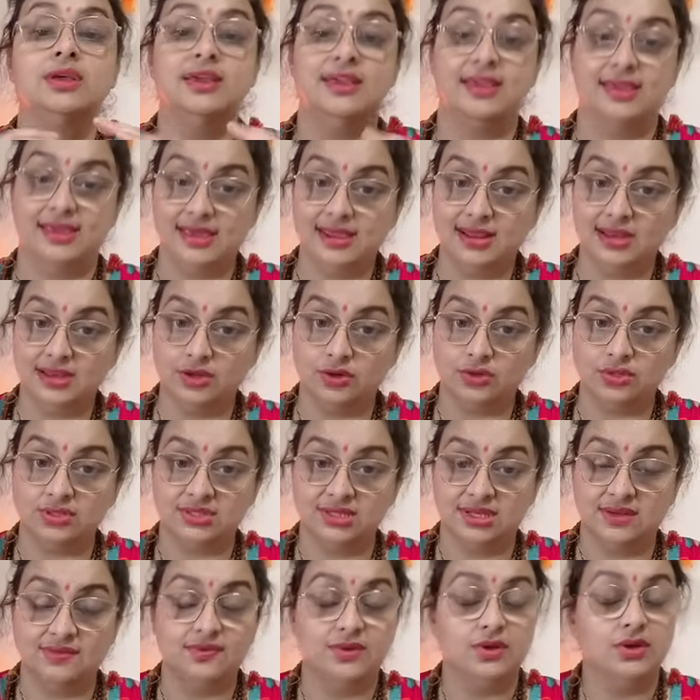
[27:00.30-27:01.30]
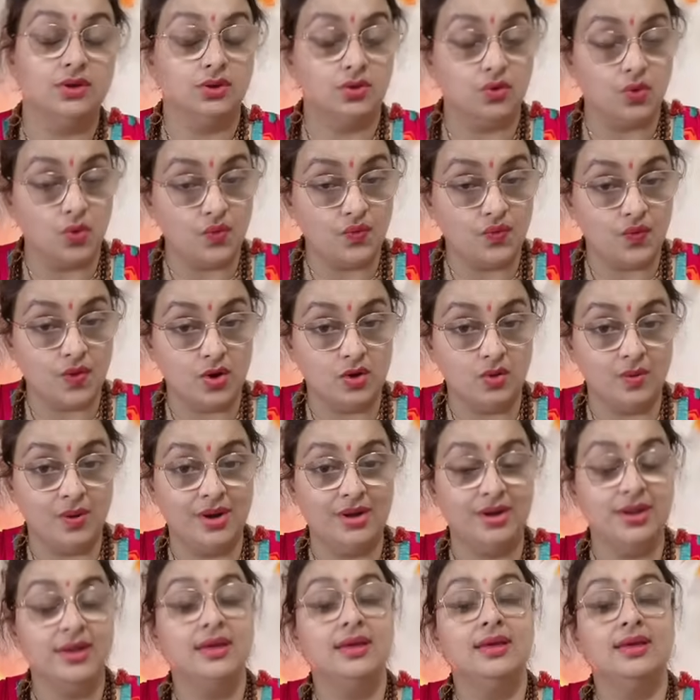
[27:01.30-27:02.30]
heal yourself go
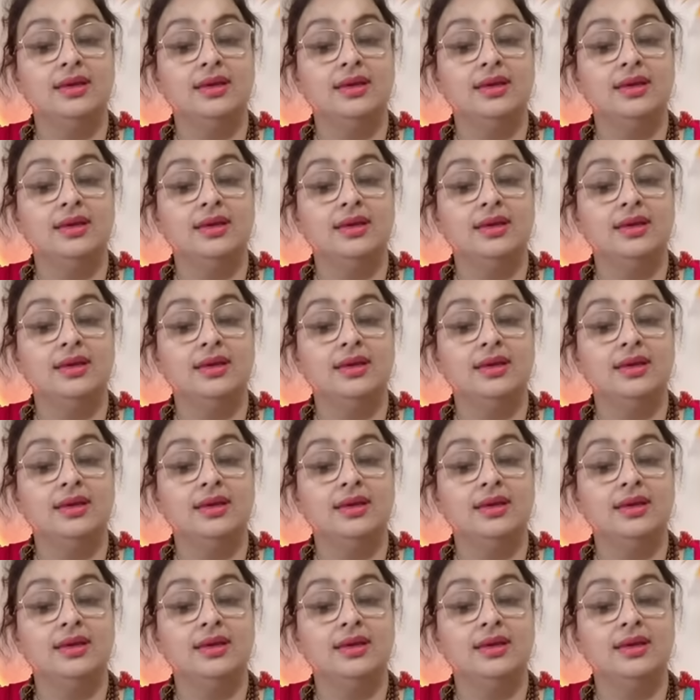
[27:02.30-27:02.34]
forward